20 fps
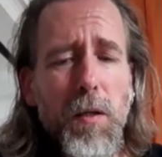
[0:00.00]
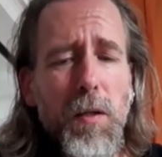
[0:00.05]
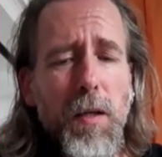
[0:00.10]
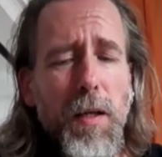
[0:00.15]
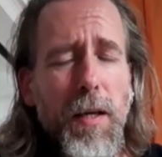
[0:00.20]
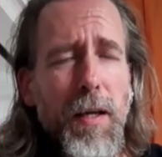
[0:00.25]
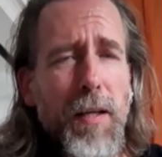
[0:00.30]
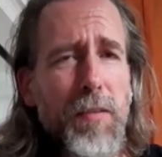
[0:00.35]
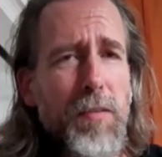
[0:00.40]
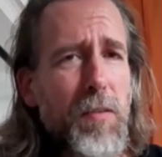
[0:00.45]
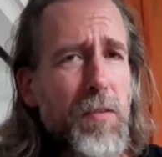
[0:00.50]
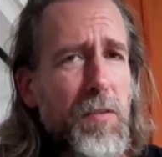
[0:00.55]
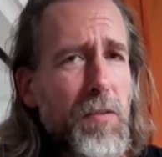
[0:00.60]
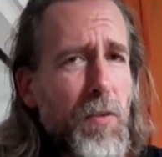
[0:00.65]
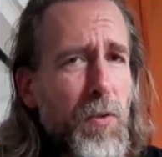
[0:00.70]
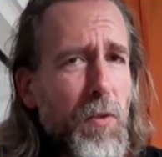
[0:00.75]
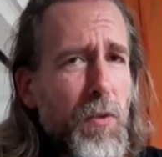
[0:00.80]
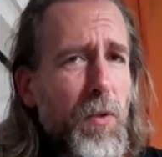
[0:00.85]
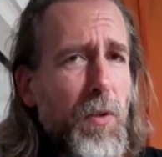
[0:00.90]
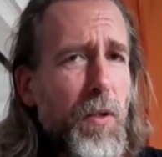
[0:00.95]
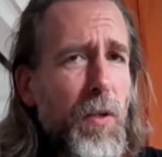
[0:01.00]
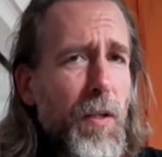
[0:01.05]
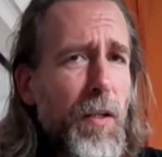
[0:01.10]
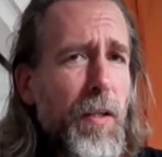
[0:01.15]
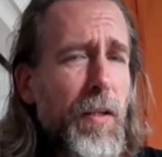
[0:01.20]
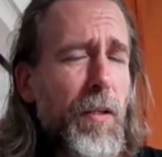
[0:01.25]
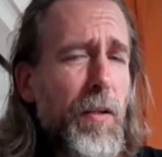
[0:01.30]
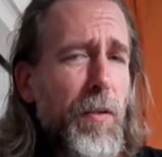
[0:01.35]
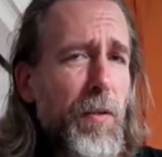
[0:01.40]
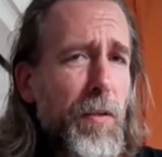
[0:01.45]
As a solo
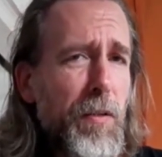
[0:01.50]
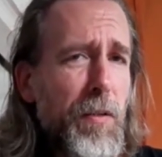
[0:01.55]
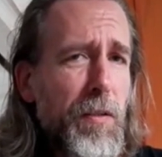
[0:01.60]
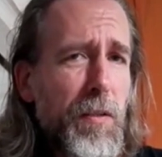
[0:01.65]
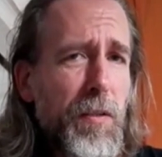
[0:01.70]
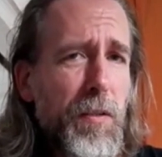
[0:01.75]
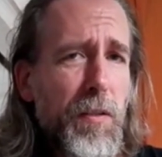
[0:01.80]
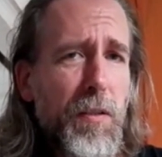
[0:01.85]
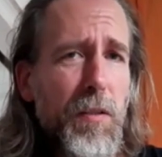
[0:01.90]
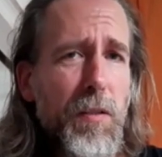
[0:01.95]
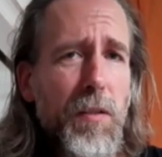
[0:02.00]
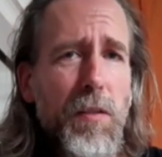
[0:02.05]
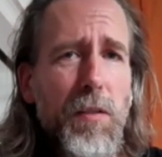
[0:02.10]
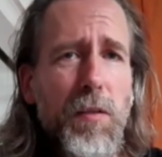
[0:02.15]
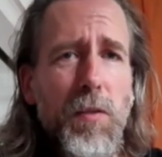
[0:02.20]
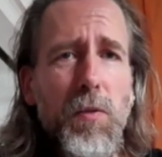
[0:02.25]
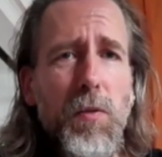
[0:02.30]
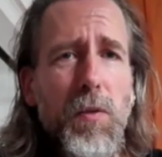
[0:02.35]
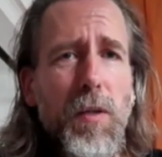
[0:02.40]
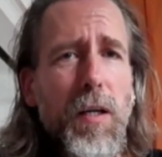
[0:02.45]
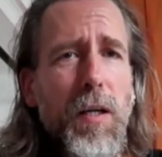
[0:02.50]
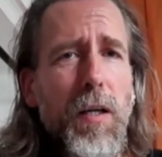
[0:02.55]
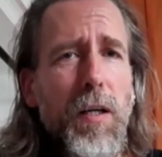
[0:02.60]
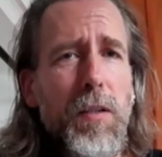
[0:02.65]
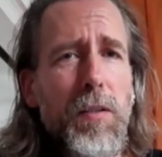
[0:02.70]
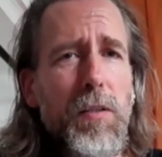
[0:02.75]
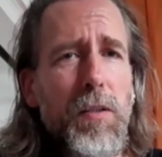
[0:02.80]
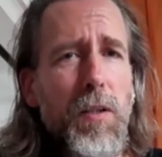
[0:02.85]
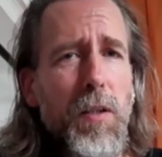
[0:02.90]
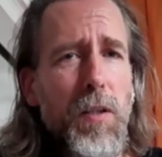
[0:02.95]
online learner, you
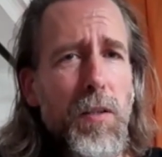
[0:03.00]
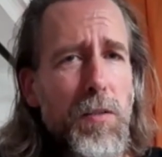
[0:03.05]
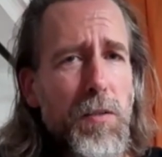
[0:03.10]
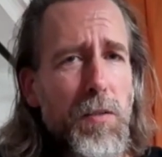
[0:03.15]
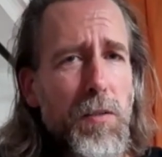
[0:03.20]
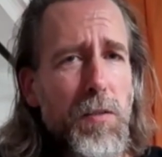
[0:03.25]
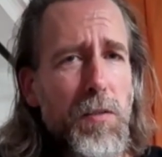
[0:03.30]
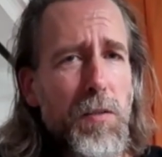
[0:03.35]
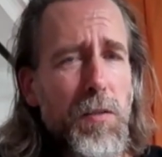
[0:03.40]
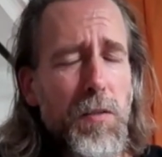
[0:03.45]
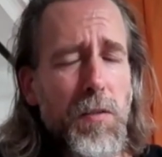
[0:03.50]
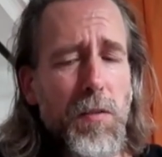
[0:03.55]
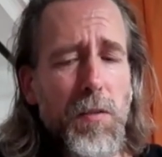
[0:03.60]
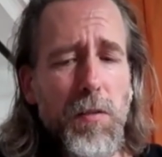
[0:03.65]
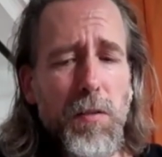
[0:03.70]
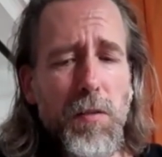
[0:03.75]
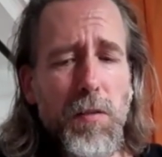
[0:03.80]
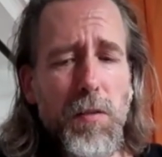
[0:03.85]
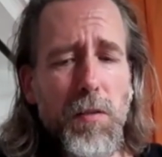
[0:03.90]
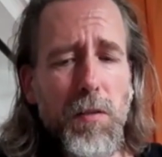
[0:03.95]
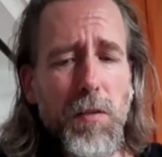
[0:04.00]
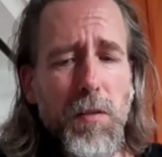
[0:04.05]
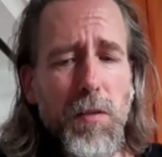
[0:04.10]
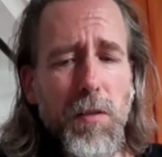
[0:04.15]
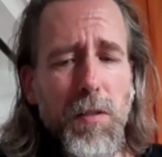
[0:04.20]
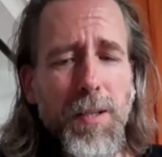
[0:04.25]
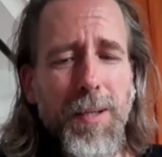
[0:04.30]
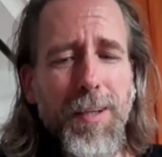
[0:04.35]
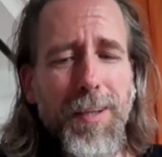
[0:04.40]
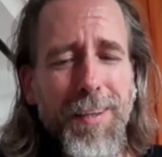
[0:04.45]
are not
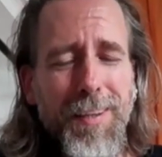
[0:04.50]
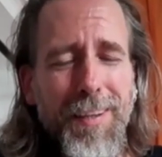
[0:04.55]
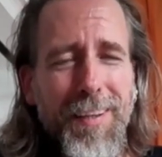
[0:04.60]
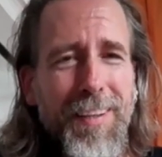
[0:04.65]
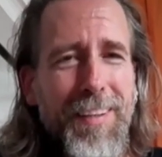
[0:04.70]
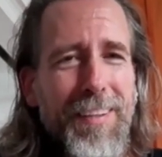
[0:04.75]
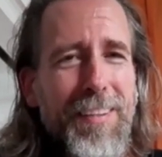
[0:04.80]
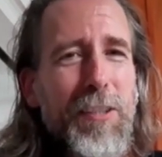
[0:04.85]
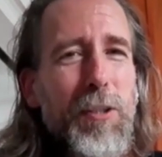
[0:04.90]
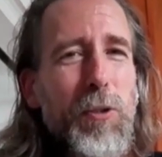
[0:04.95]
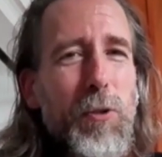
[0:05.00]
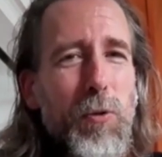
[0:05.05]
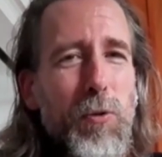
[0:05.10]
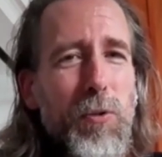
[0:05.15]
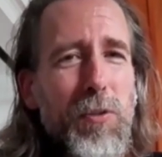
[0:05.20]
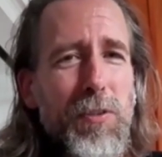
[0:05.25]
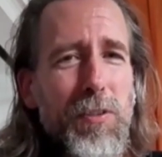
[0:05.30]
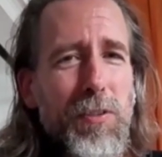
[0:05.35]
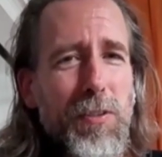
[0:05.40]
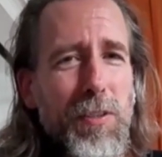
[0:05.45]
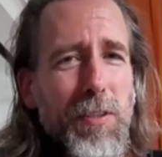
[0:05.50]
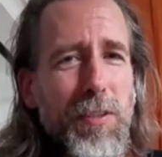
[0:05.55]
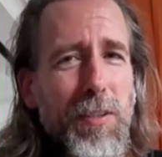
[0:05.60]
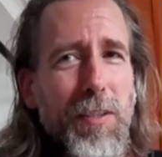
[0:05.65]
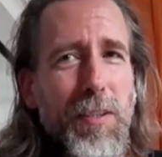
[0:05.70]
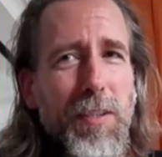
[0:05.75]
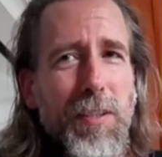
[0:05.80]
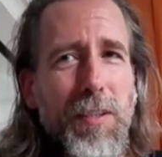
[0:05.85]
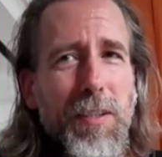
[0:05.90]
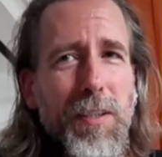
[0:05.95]
used
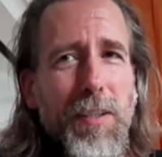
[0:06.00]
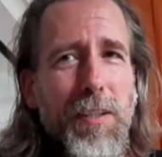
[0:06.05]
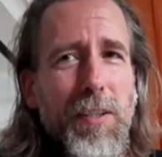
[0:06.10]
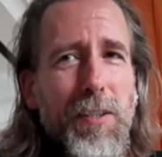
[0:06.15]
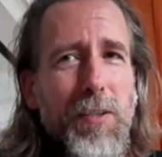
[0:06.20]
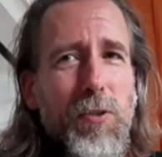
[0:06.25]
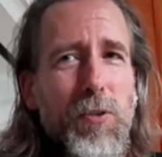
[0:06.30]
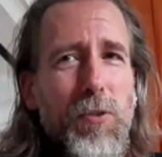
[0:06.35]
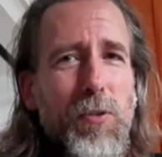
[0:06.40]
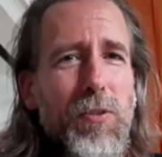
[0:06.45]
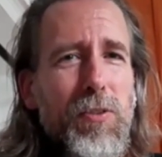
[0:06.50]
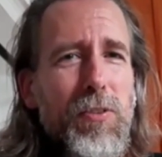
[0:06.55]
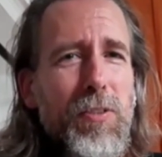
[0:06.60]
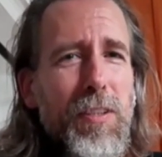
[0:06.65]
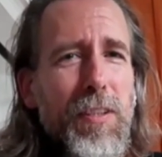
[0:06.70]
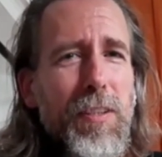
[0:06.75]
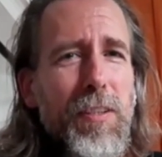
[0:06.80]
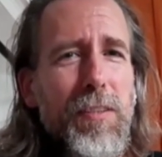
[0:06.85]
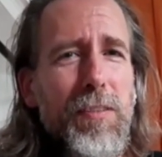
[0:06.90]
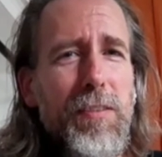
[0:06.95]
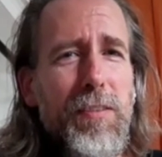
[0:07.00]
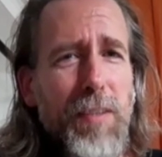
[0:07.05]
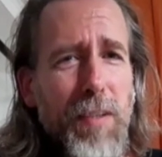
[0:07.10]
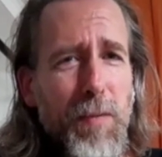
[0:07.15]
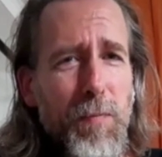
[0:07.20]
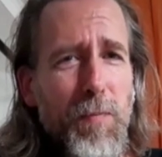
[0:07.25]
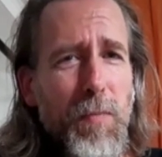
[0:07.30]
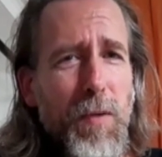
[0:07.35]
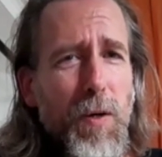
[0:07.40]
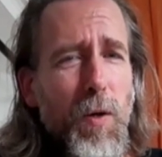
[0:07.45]
to seeing
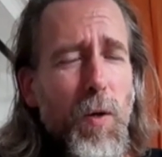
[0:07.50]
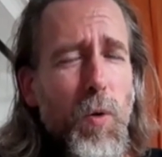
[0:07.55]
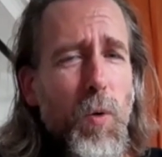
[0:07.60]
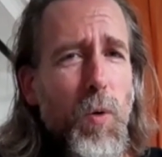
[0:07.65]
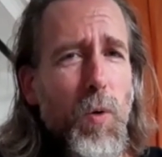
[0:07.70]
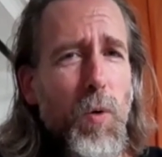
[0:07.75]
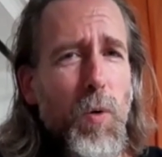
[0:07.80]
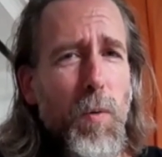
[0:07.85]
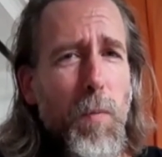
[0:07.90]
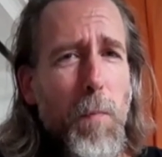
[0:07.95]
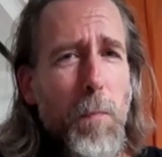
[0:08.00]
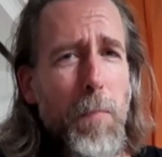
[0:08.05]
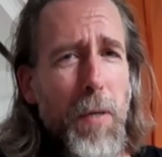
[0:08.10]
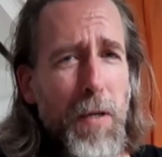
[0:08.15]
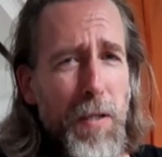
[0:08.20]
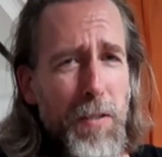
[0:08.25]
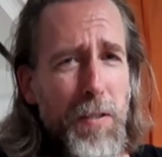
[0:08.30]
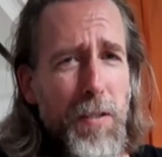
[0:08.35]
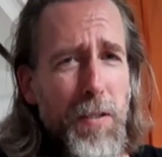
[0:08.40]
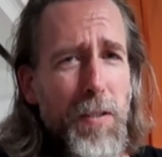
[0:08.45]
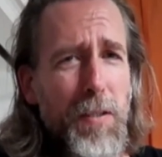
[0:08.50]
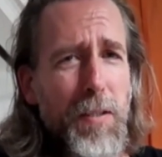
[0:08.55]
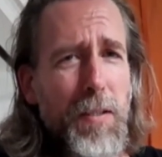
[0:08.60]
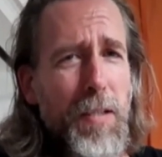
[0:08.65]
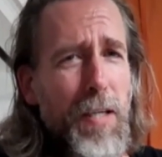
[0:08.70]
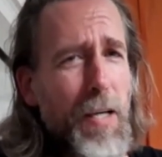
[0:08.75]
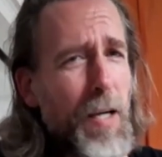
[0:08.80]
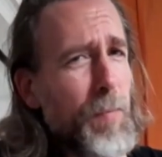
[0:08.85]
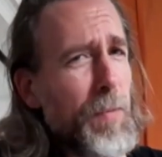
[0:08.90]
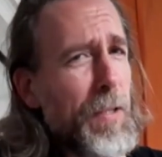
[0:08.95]
somebody
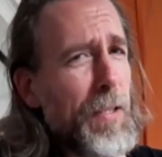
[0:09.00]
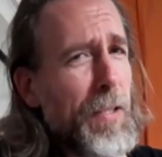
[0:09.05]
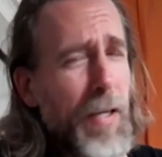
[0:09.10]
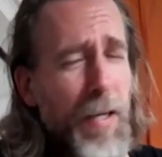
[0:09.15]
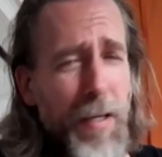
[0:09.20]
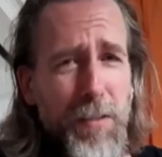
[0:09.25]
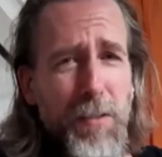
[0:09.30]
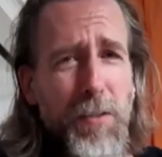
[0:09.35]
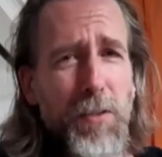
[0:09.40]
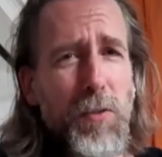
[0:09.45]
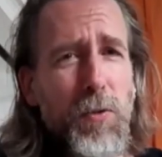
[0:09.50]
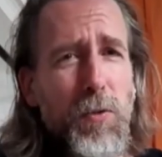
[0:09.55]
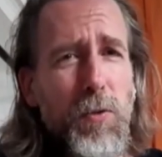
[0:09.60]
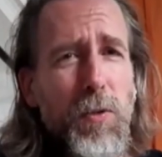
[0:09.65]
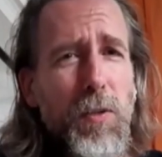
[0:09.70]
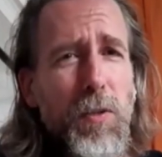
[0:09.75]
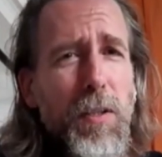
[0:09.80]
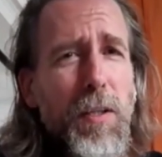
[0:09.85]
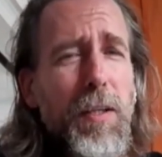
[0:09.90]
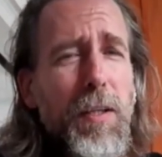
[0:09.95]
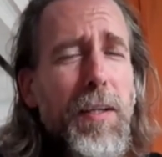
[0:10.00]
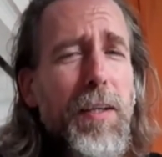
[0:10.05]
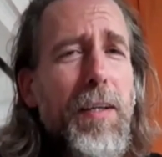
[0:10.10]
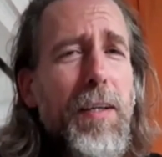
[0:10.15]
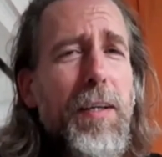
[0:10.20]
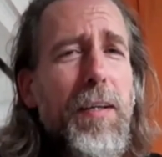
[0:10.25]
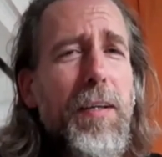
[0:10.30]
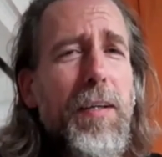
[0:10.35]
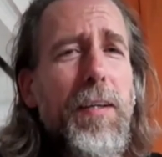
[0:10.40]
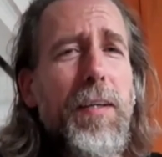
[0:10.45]
coming at you
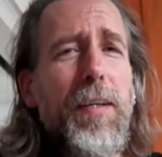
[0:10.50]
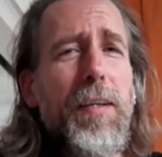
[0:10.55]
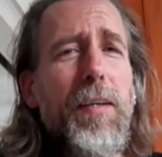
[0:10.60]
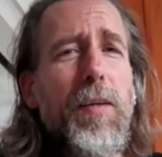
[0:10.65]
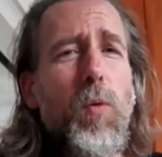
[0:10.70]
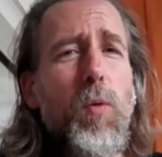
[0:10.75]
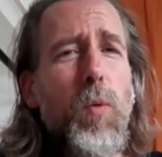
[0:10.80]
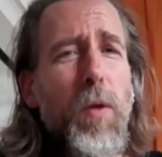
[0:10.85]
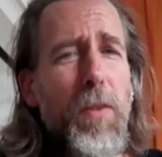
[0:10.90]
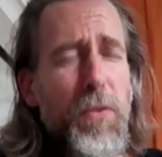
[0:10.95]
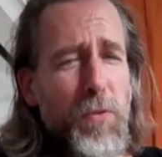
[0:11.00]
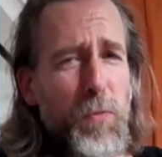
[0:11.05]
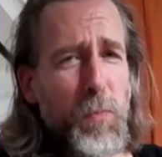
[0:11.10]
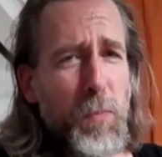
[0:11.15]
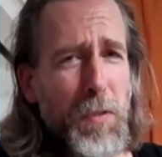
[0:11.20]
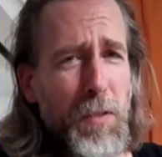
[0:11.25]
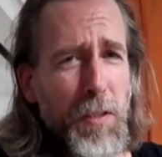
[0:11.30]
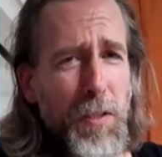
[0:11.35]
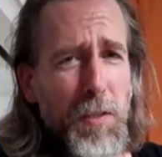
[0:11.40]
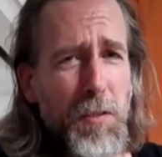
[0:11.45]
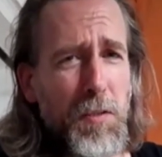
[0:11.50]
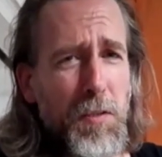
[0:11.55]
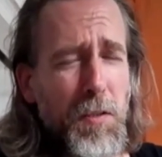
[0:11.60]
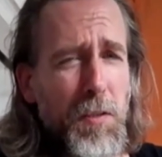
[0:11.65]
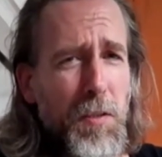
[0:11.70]
with speed,